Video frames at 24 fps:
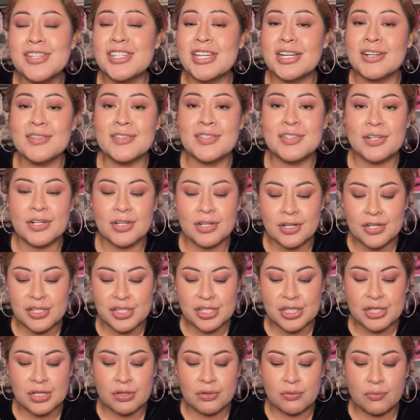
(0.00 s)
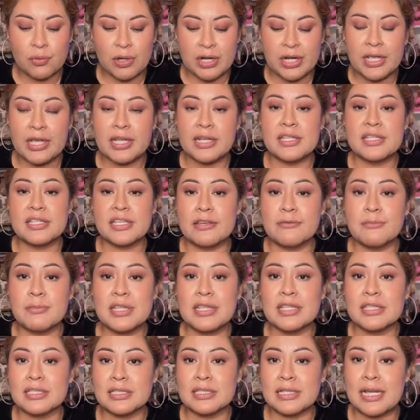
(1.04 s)
Shout out to her. She went ahead and saved me
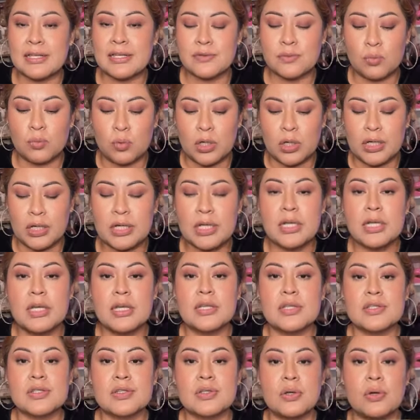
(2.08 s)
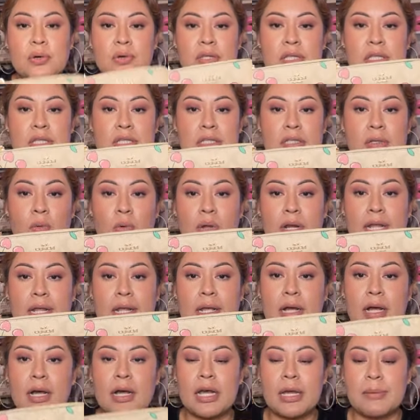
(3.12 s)
this last one. So this is the one I
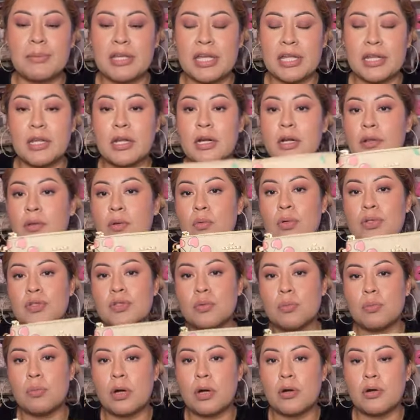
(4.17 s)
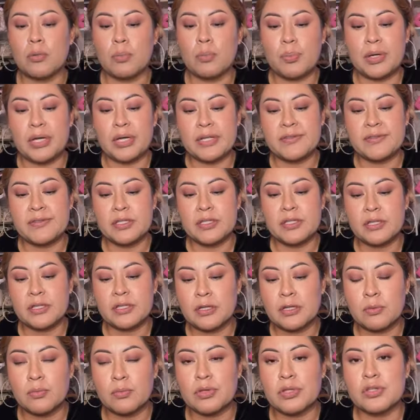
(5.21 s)
got. I'm getting another one tomorrow. But if she does
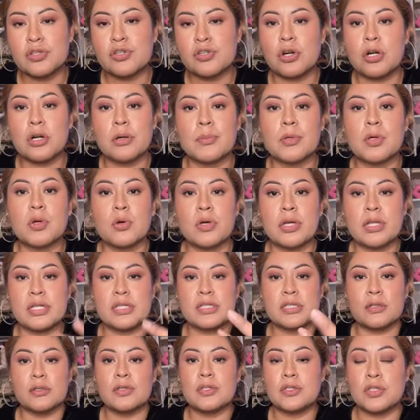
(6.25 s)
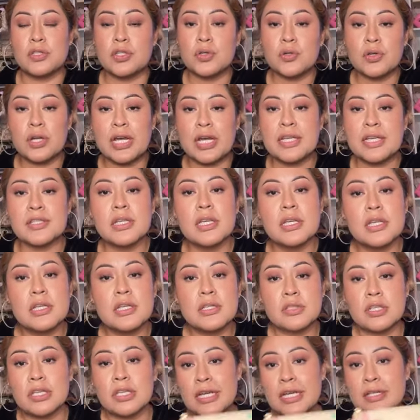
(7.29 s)
come with the charm, I'm going to go ahead and sell it to you guys.
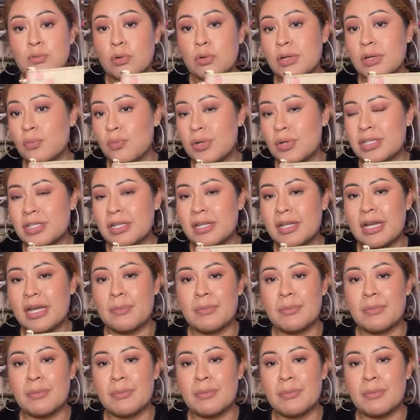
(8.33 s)
So you guys want to wristlet it.